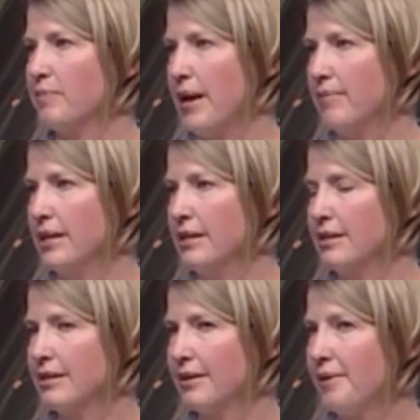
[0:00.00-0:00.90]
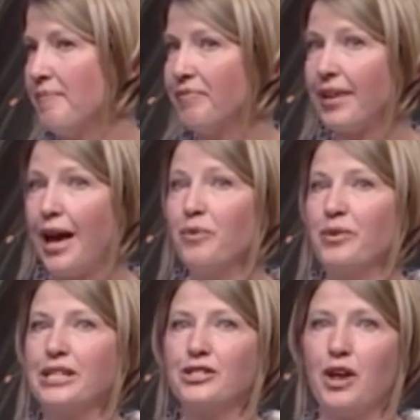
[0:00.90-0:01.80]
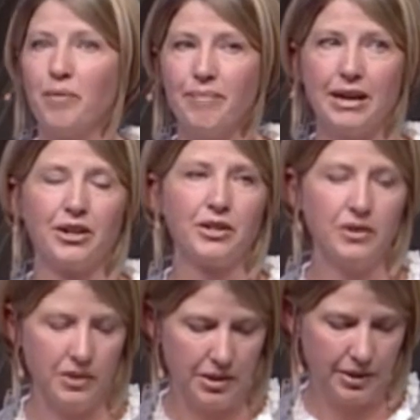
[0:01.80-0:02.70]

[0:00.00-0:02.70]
babies, and we saw miracles.